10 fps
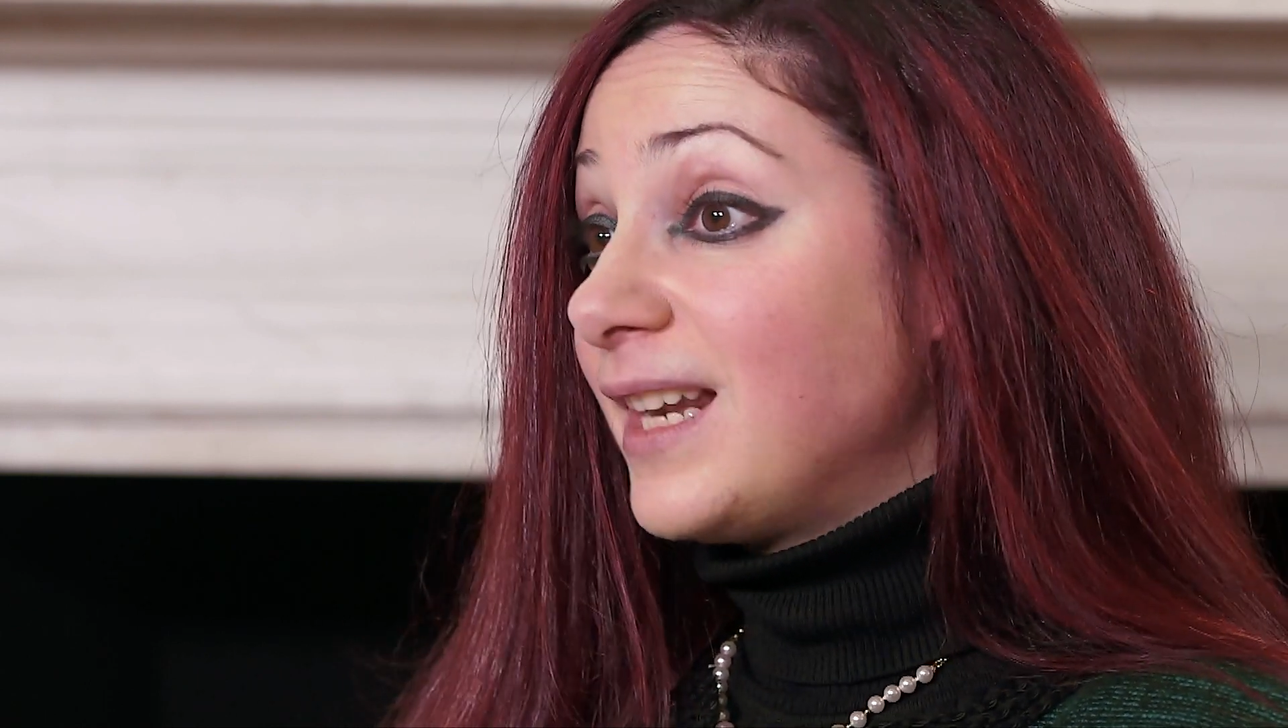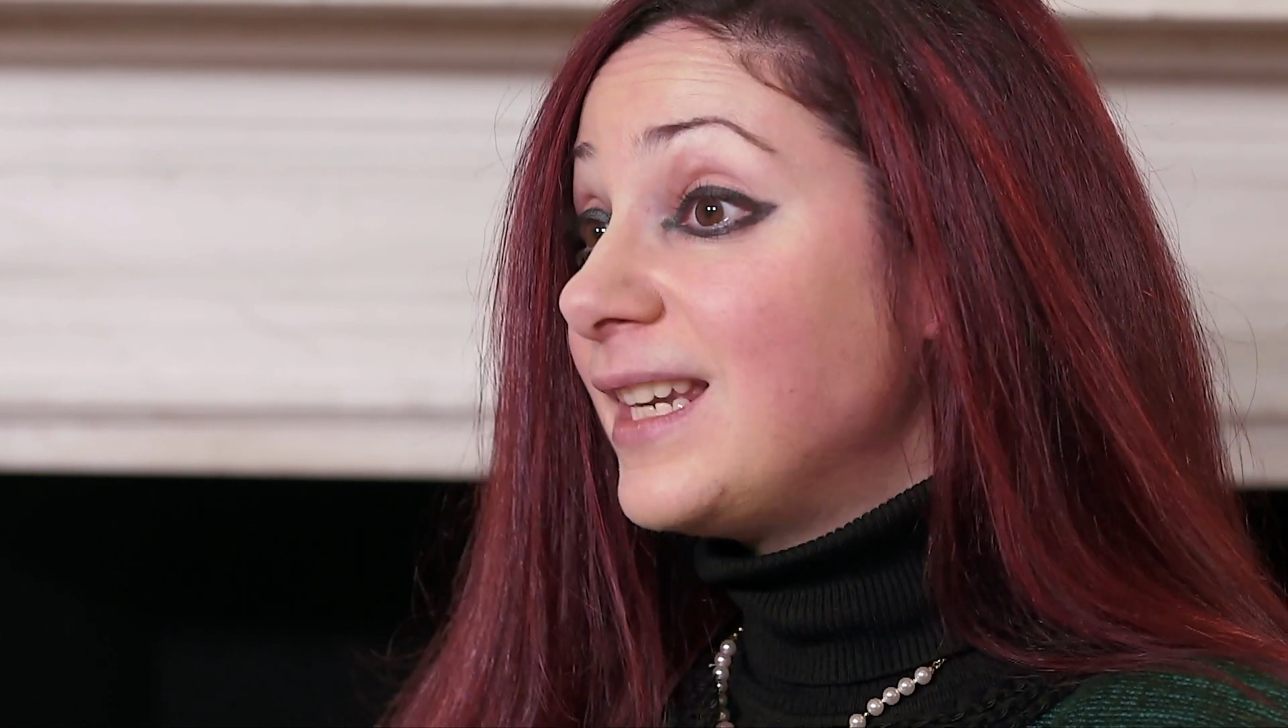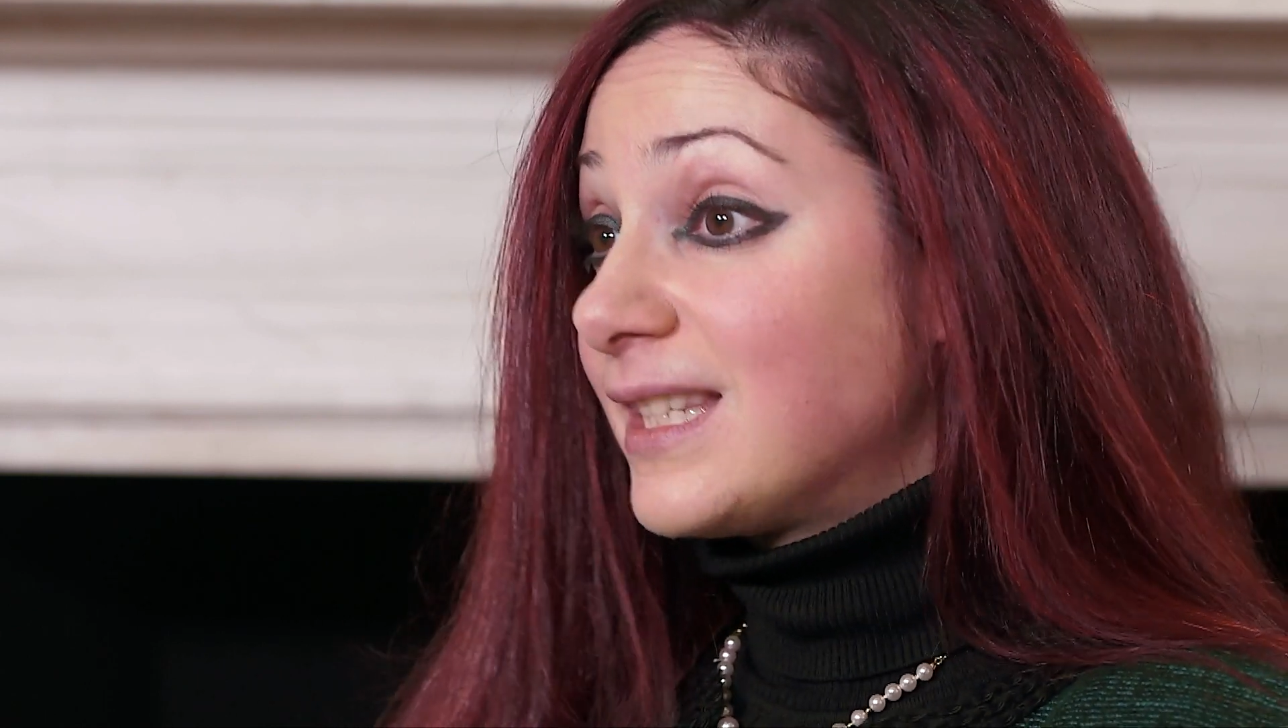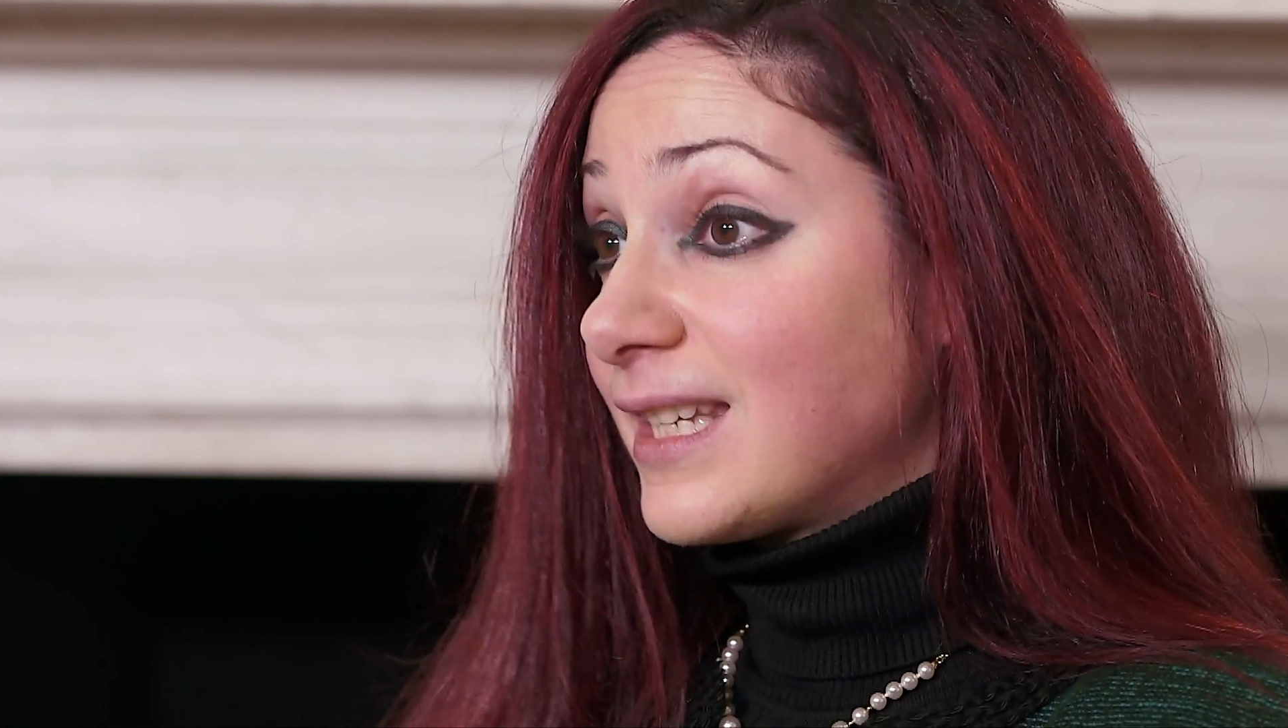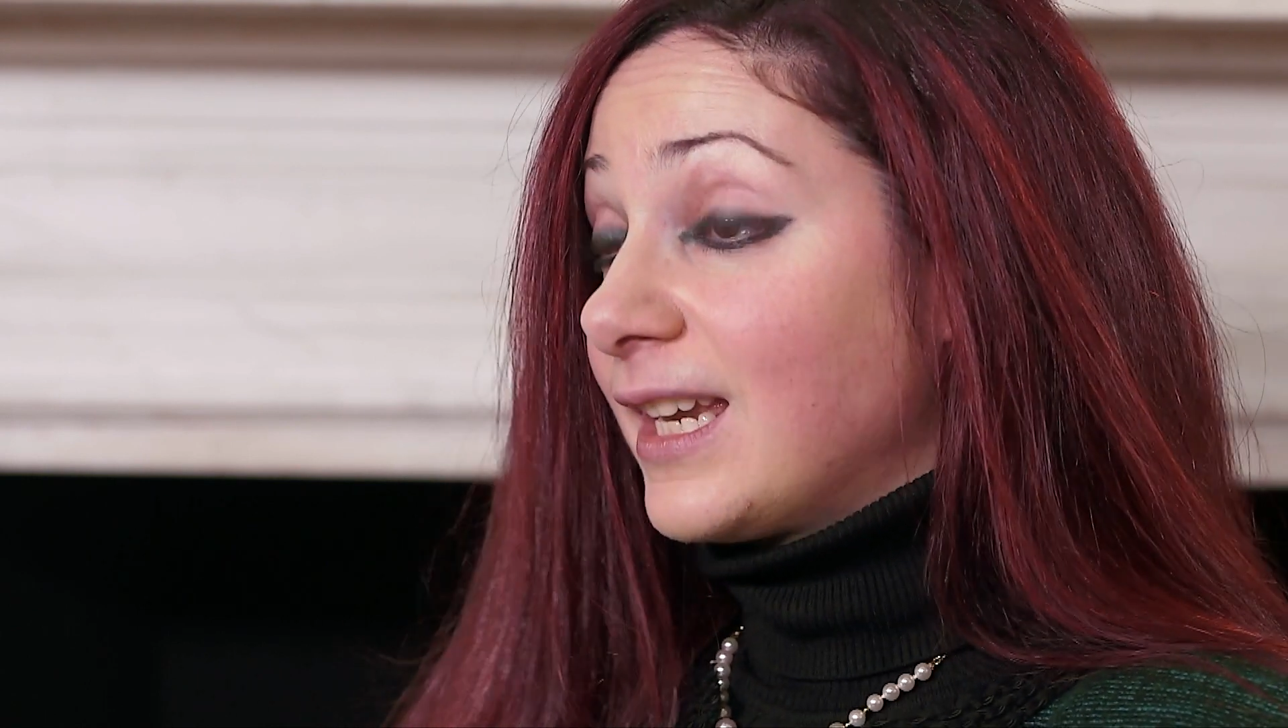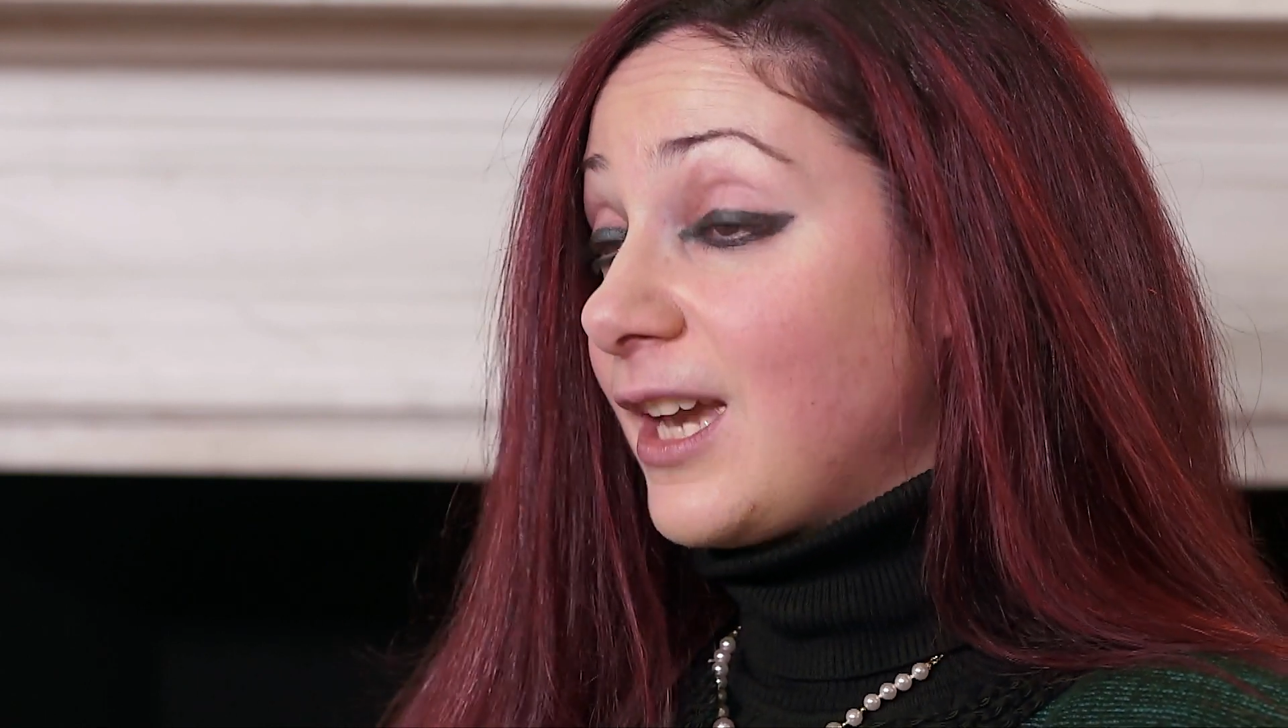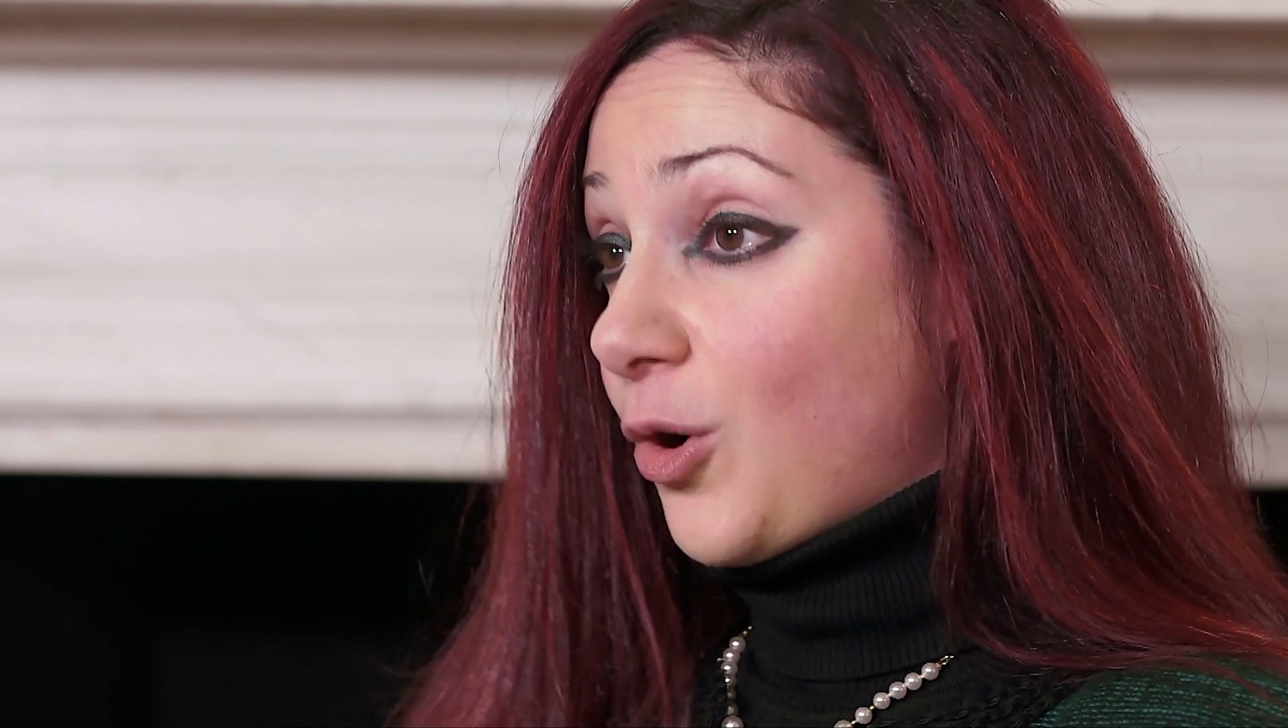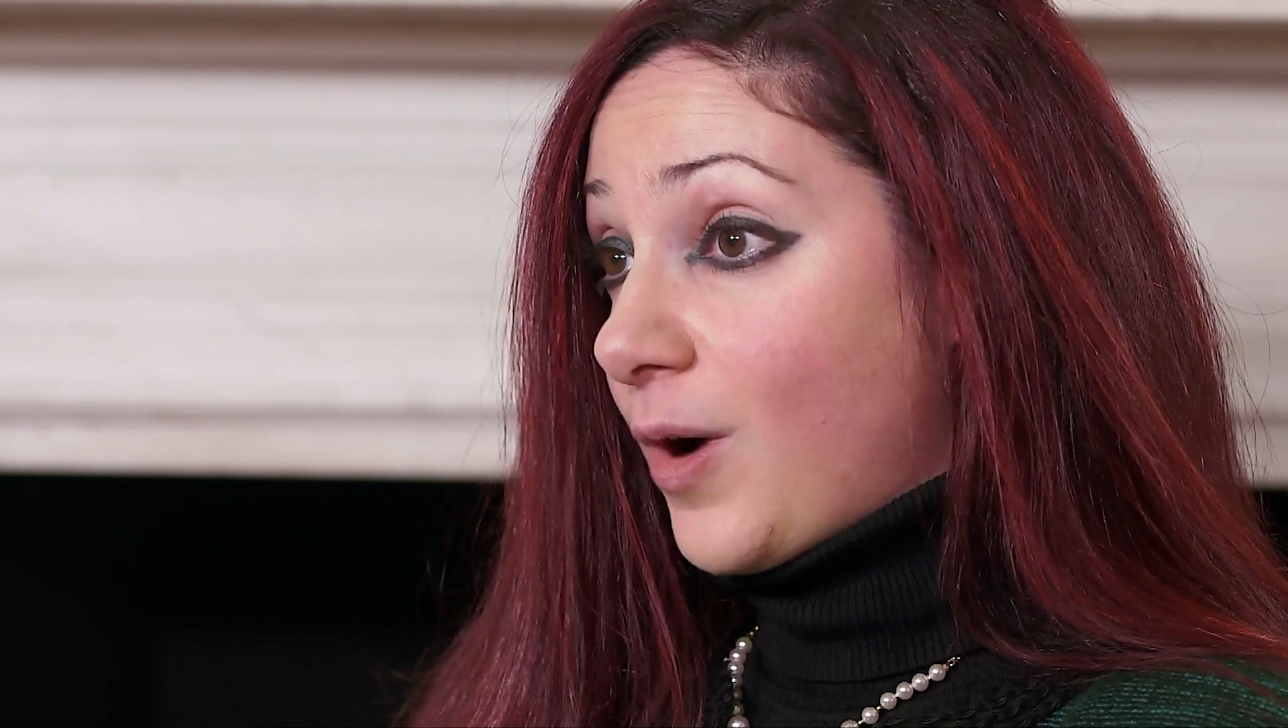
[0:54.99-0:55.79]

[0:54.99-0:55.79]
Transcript: the lids can get